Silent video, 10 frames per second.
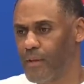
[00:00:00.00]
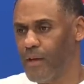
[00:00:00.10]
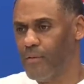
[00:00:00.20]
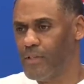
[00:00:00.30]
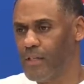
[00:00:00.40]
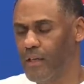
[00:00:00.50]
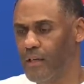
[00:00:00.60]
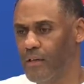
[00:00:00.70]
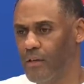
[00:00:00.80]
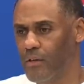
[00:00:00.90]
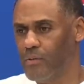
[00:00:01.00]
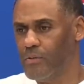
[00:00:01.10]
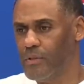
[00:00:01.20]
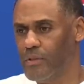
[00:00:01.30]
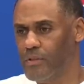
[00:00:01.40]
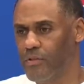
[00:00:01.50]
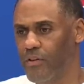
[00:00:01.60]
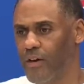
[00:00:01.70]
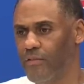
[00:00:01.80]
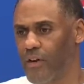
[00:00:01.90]
Obviously, you know, his
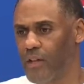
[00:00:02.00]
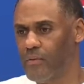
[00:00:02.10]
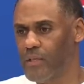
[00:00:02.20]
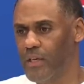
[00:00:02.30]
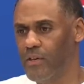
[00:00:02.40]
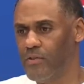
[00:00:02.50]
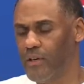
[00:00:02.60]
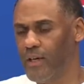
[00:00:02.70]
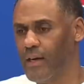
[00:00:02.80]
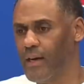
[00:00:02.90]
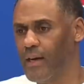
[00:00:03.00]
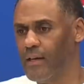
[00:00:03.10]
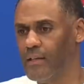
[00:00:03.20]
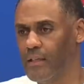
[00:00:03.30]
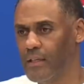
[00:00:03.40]
grandfather was a Detroit Lion.